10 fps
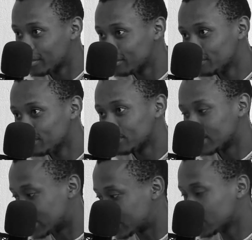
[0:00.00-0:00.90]
Sure.
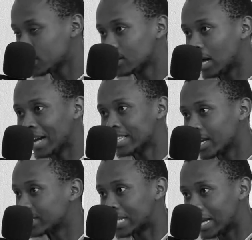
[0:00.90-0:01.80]
There's still
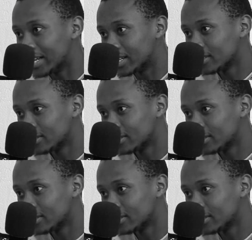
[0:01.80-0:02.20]
untouched land.